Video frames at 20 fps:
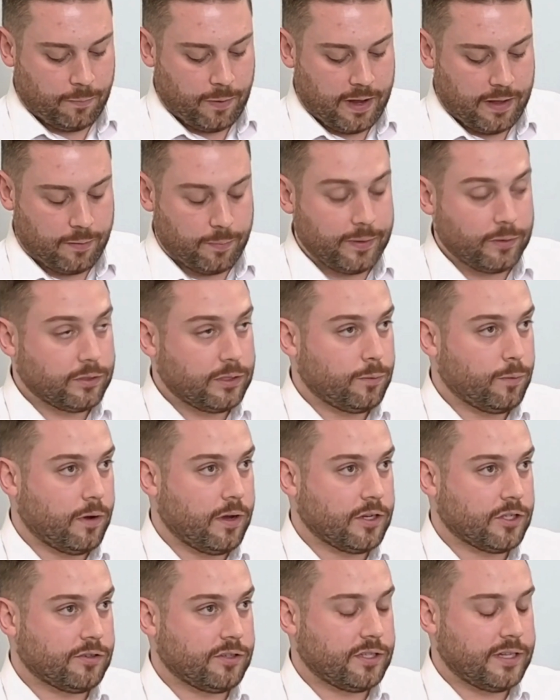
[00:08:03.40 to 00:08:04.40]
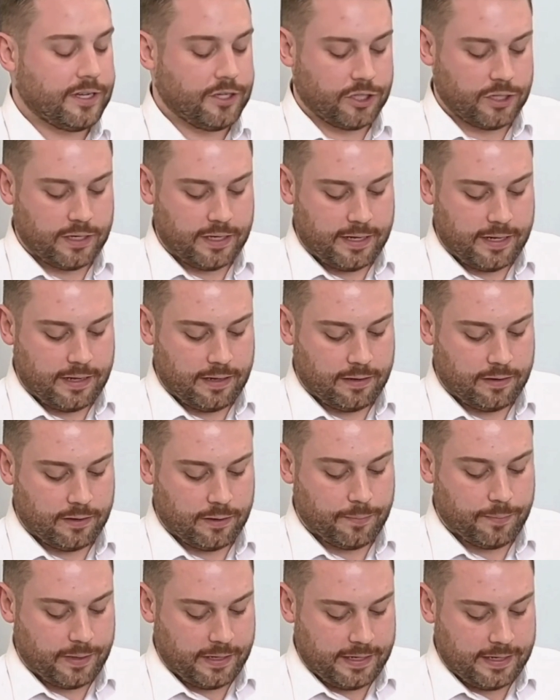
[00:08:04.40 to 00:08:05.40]
where the building works are essentially
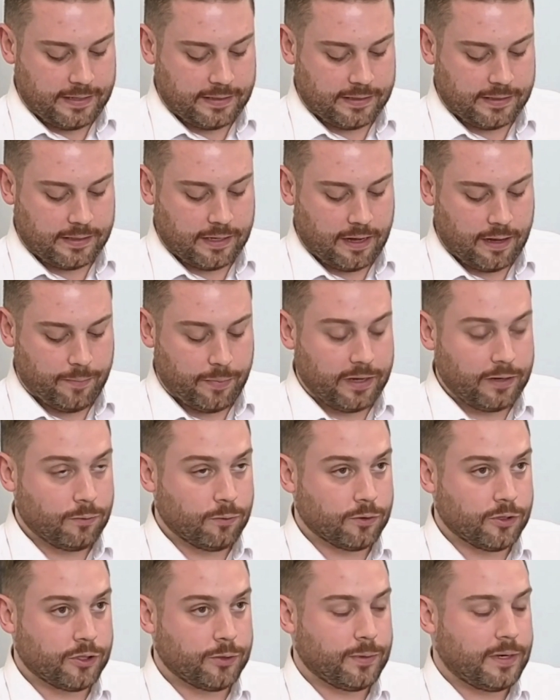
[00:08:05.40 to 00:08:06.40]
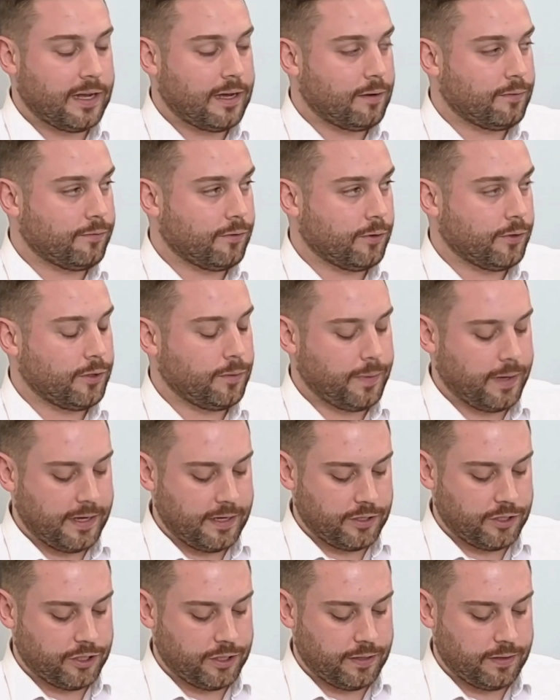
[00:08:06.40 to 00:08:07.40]
complete, but in order to allow for
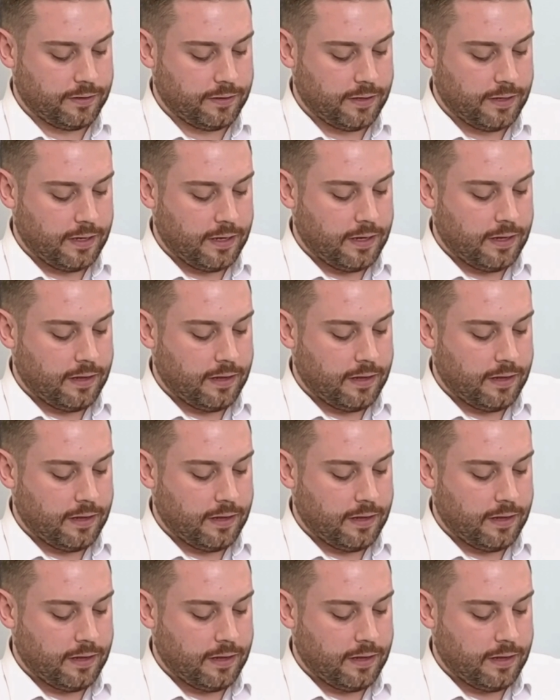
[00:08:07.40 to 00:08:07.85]
occupation,